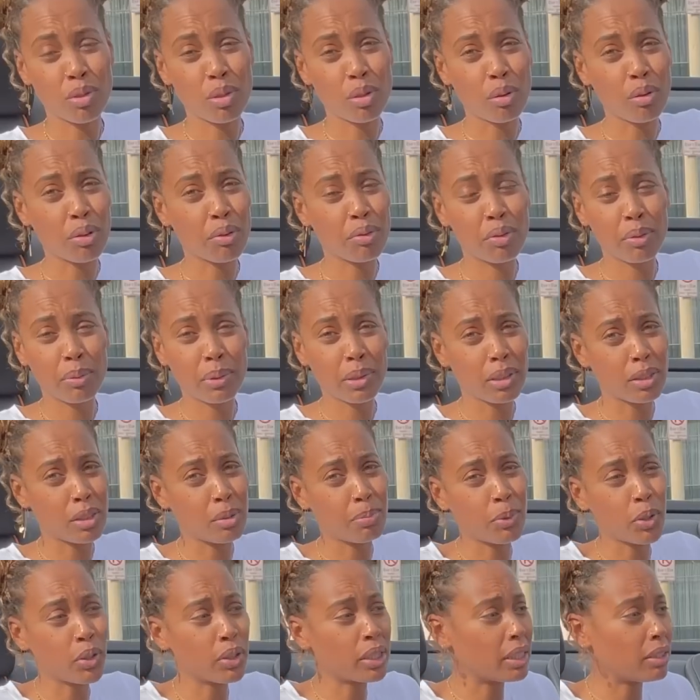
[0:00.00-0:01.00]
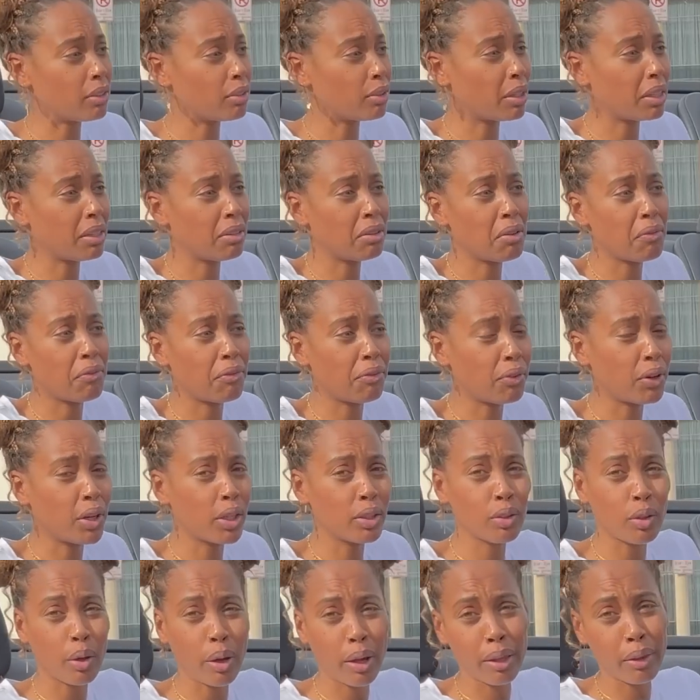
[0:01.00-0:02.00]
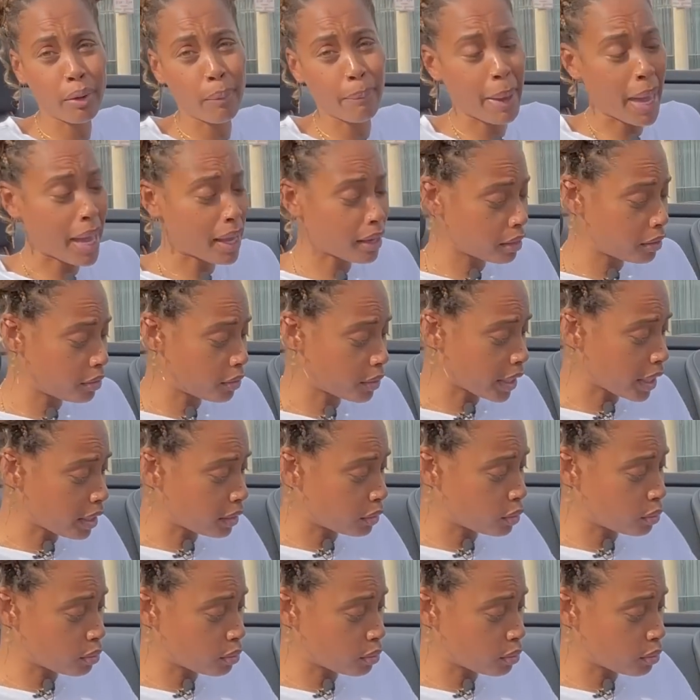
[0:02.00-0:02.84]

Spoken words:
So if you want to smoke it in the front or in the back, you can